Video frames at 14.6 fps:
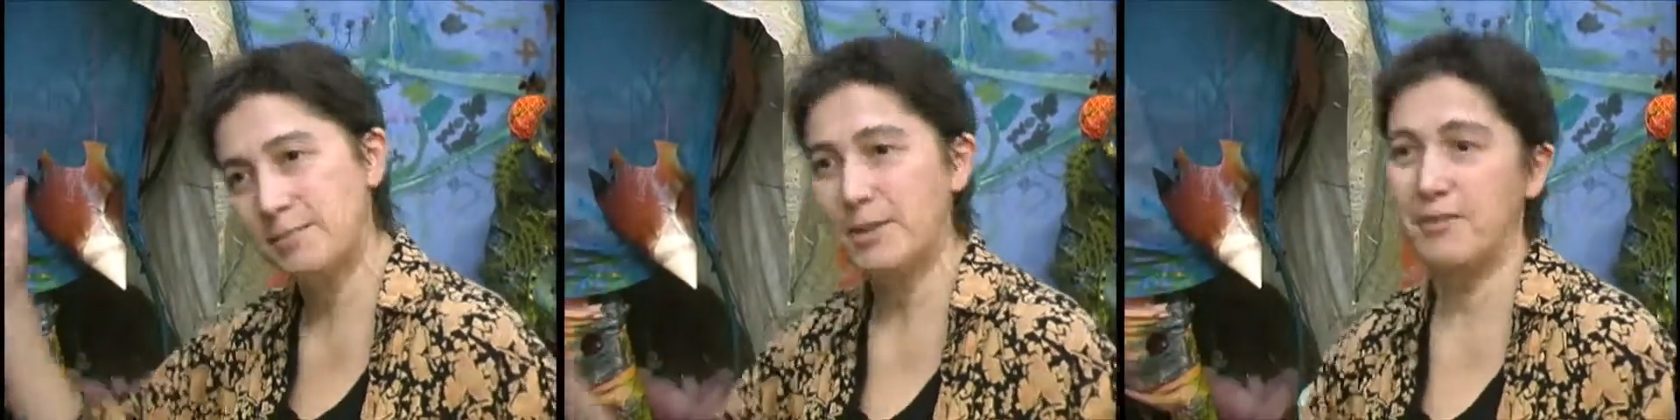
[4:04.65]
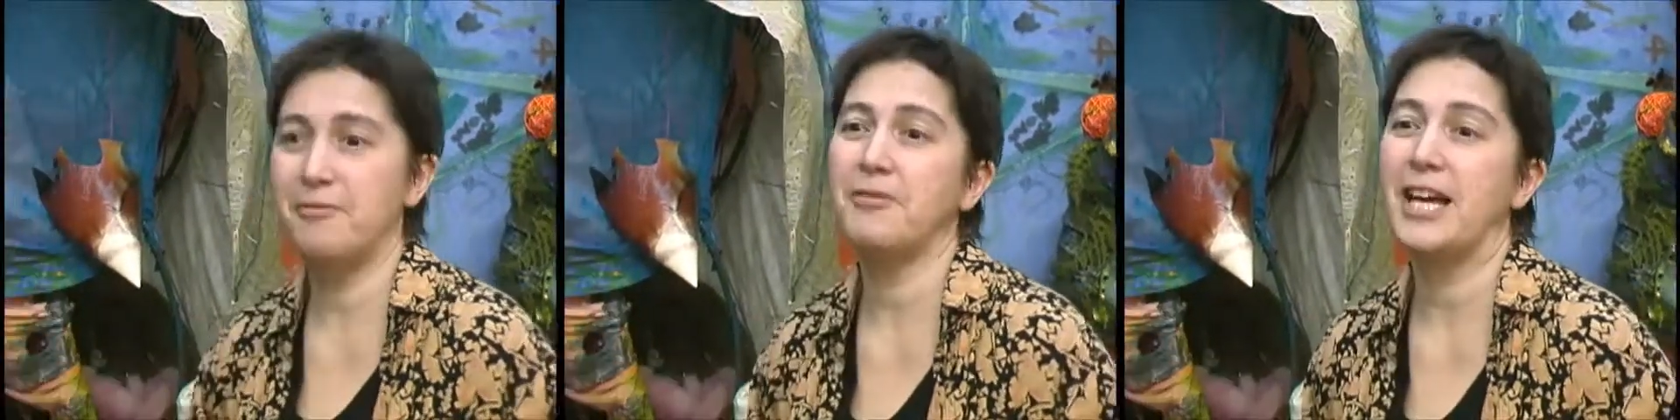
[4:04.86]

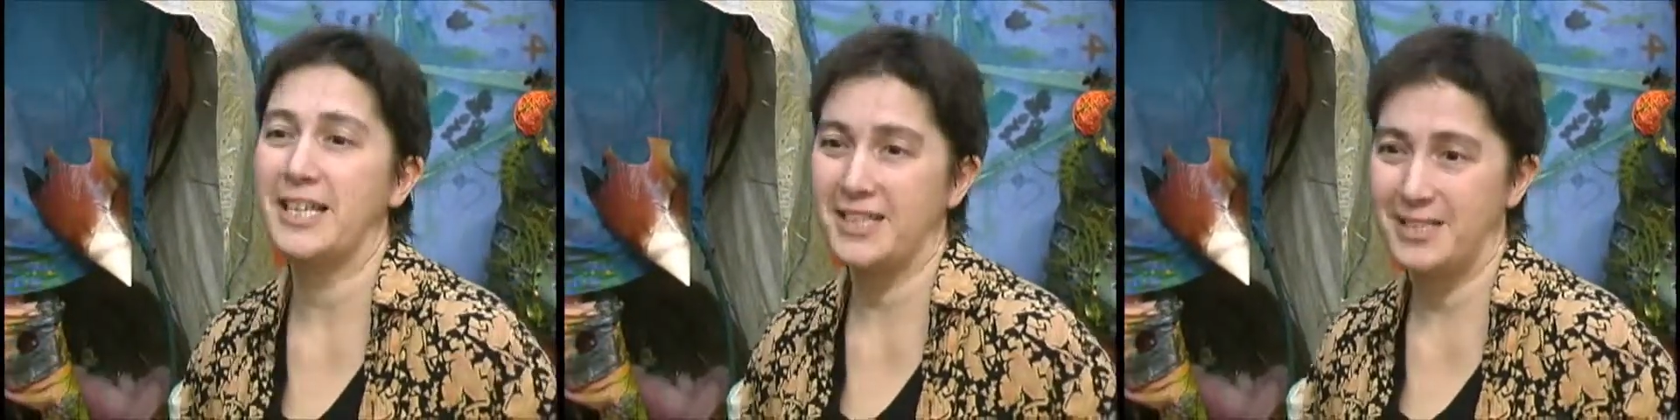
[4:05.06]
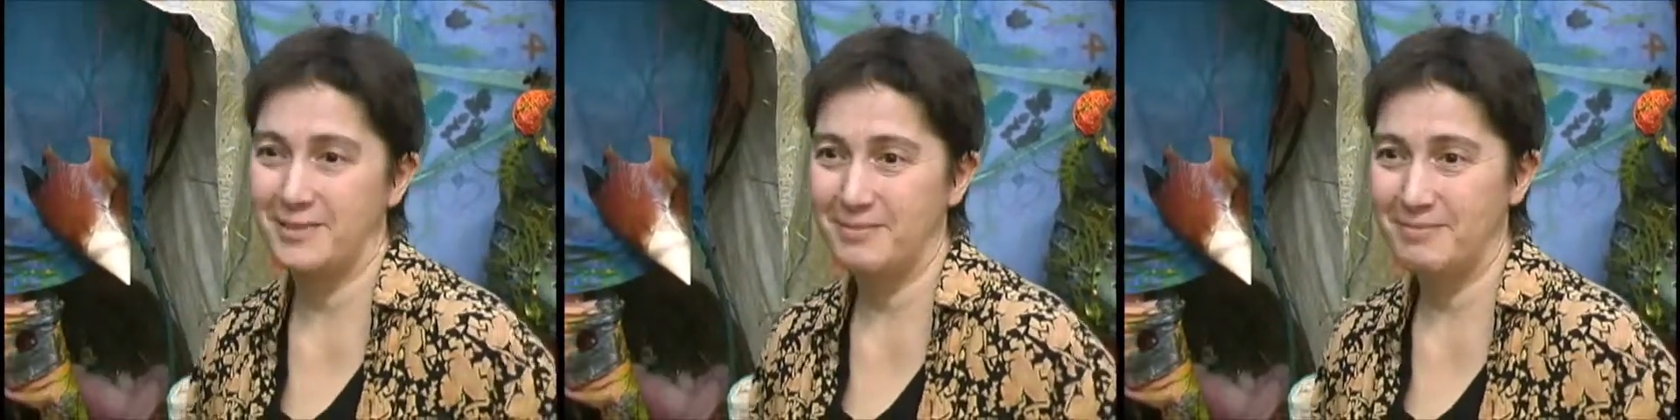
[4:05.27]
by
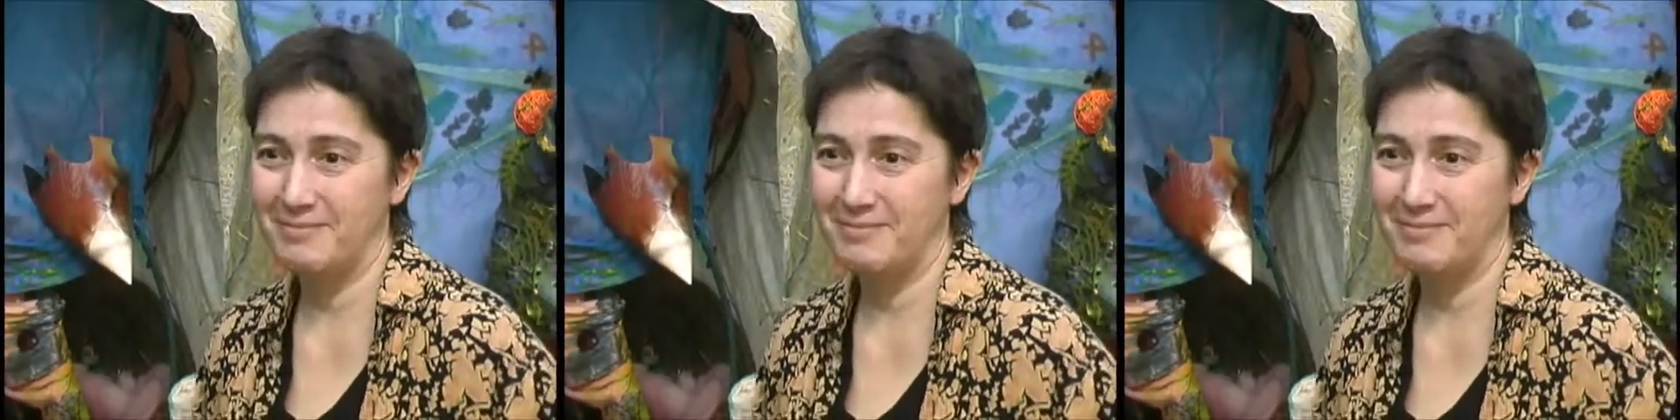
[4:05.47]
flight.